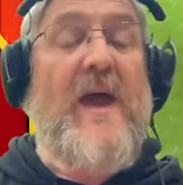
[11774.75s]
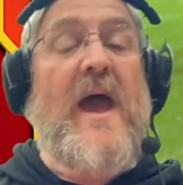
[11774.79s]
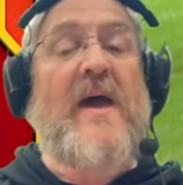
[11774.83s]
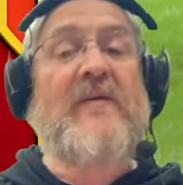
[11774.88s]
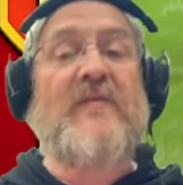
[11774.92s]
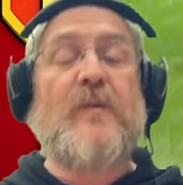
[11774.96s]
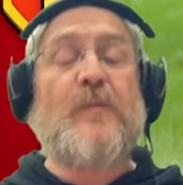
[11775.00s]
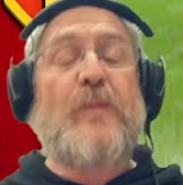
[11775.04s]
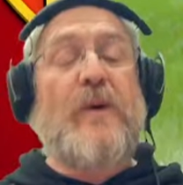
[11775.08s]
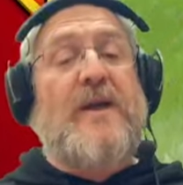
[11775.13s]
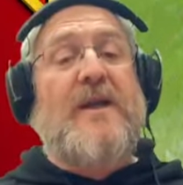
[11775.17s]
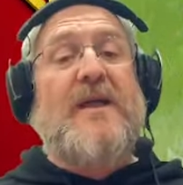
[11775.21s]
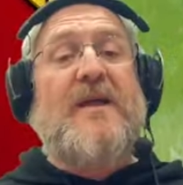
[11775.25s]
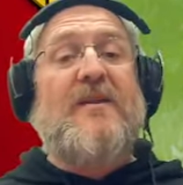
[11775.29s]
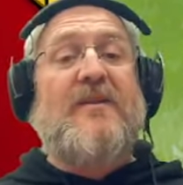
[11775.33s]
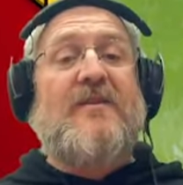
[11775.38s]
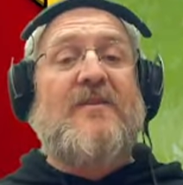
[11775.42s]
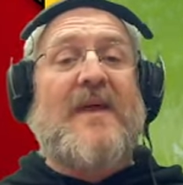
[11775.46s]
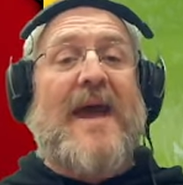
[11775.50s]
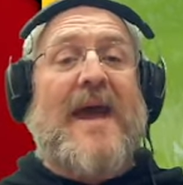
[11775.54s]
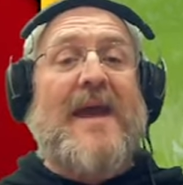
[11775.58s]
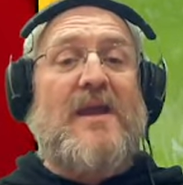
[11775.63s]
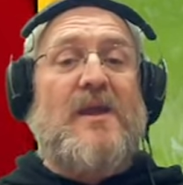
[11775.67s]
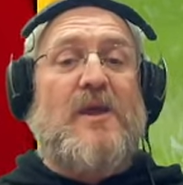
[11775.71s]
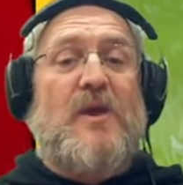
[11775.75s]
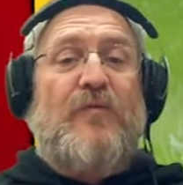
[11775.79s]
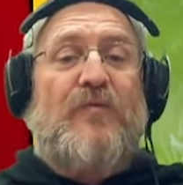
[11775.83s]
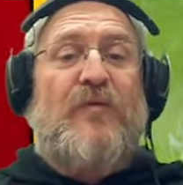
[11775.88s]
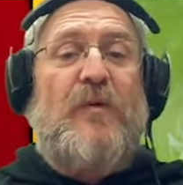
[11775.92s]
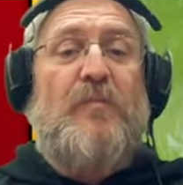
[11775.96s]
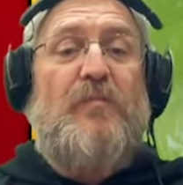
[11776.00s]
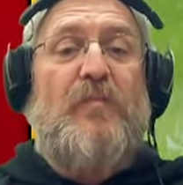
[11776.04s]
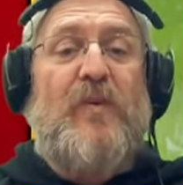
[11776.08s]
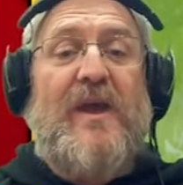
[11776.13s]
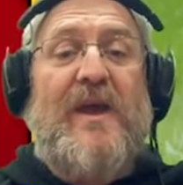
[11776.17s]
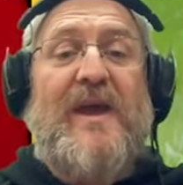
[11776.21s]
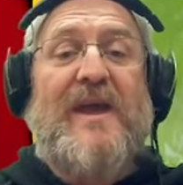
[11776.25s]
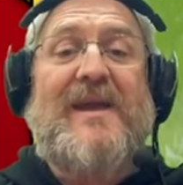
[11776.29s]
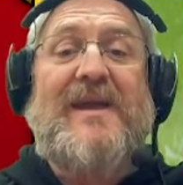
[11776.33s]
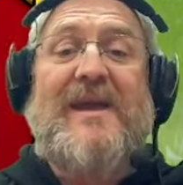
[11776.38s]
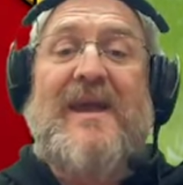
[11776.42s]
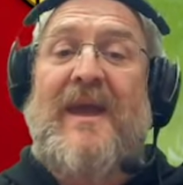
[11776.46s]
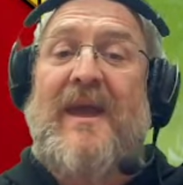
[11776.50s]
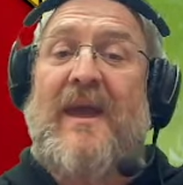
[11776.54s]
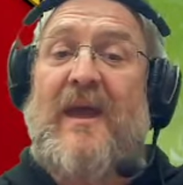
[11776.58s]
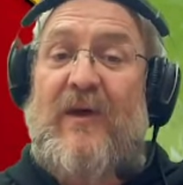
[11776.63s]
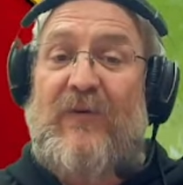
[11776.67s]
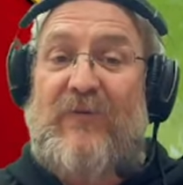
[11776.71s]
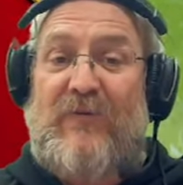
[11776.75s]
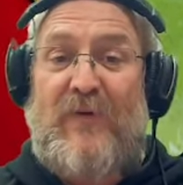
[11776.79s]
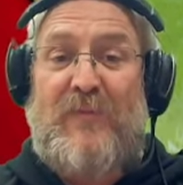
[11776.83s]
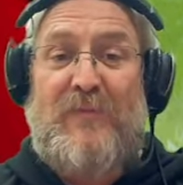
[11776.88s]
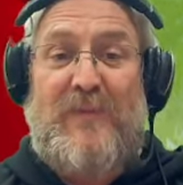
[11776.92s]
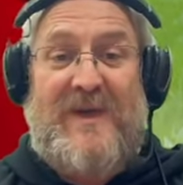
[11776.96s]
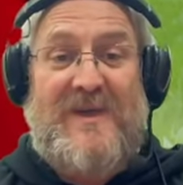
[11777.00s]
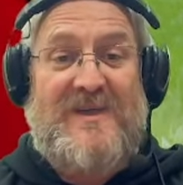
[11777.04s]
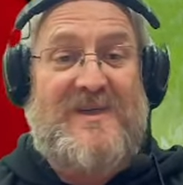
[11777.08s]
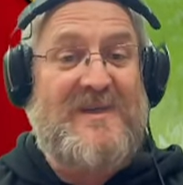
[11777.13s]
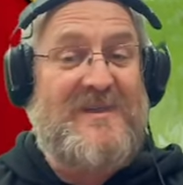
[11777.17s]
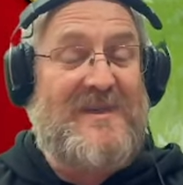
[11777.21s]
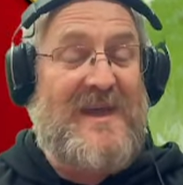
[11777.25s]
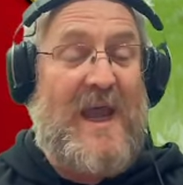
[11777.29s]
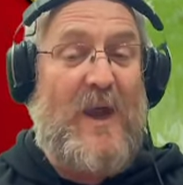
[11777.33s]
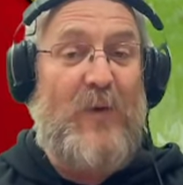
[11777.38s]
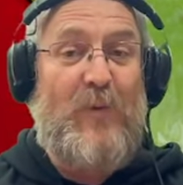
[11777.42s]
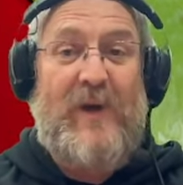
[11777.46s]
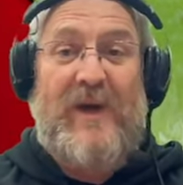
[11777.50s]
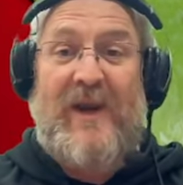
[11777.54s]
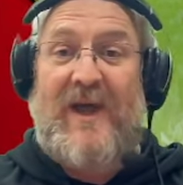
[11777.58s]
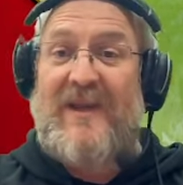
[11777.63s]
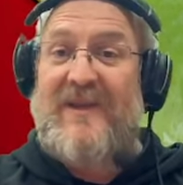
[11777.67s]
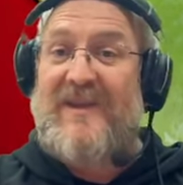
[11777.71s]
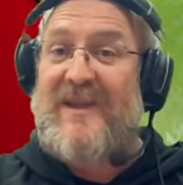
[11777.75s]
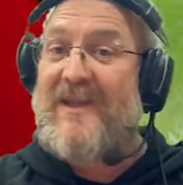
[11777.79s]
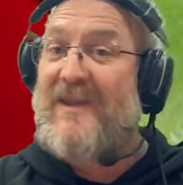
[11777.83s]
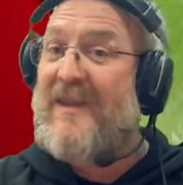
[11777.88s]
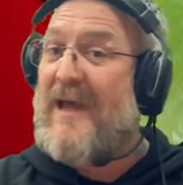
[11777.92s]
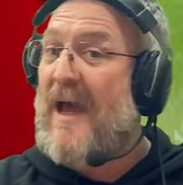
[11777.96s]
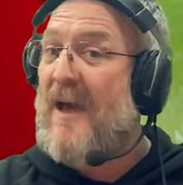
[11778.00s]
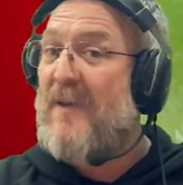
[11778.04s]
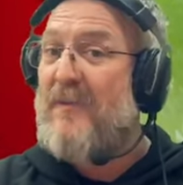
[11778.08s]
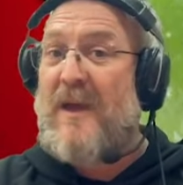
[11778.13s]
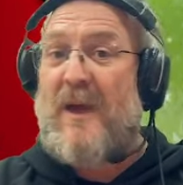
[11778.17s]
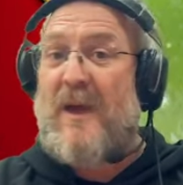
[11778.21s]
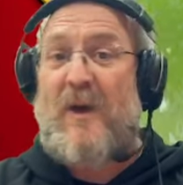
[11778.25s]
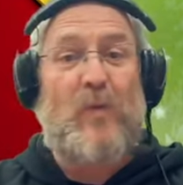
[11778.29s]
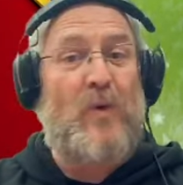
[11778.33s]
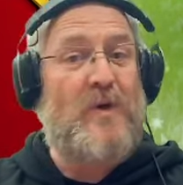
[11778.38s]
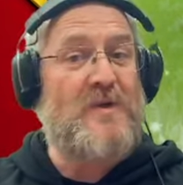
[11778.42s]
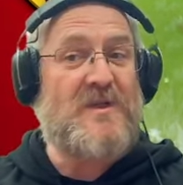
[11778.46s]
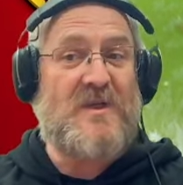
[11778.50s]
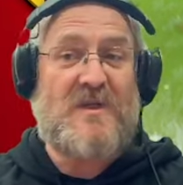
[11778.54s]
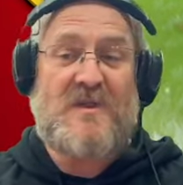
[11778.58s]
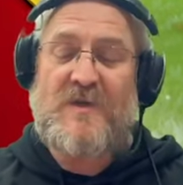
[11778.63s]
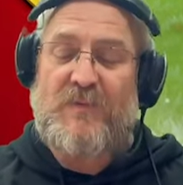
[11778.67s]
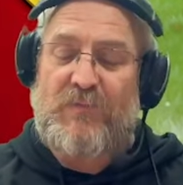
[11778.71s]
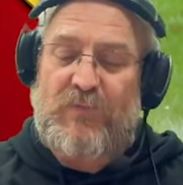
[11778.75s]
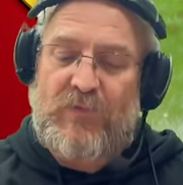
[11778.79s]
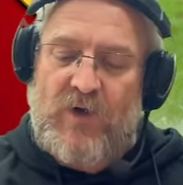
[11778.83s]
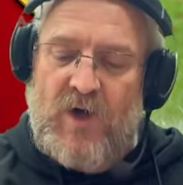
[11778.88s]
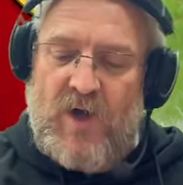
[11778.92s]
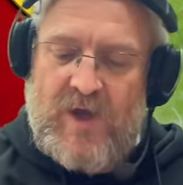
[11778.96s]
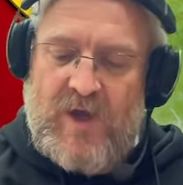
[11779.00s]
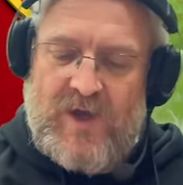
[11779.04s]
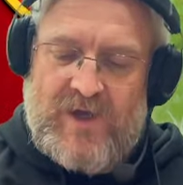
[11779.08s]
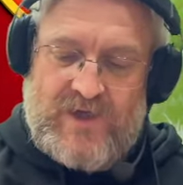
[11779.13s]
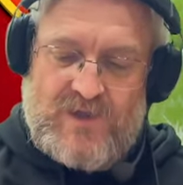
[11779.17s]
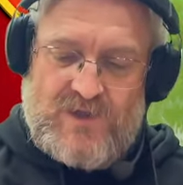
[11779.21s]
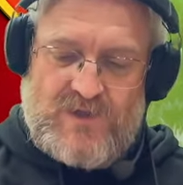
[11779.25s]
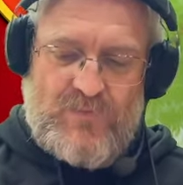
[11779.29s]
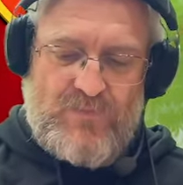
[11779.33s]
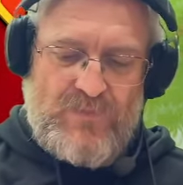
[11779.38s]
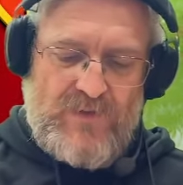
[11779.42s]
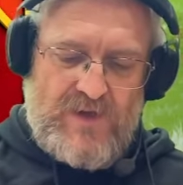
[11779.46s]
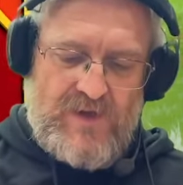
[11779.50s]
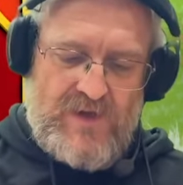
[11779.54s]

Everybody, thank you for being here for me today when I did that. It was a surprise.